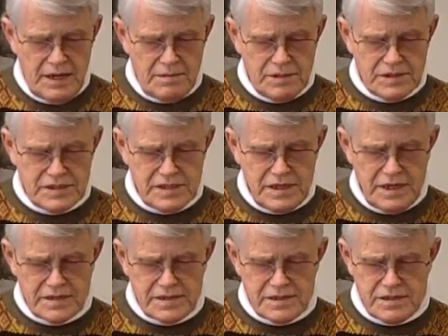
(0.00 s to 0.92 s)
But
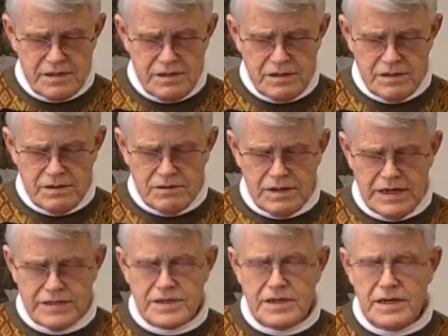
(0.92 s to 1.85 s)
science as a whole
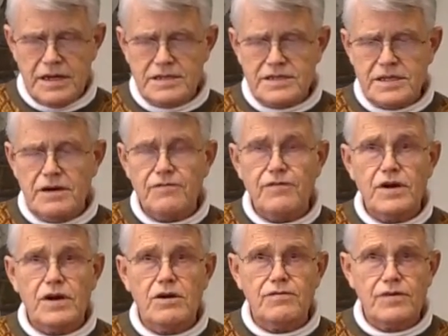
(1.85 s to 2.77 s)
has cut itself
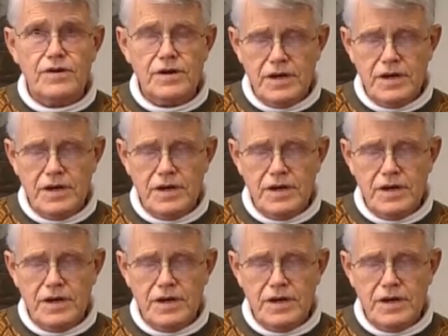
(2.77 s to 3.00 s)
off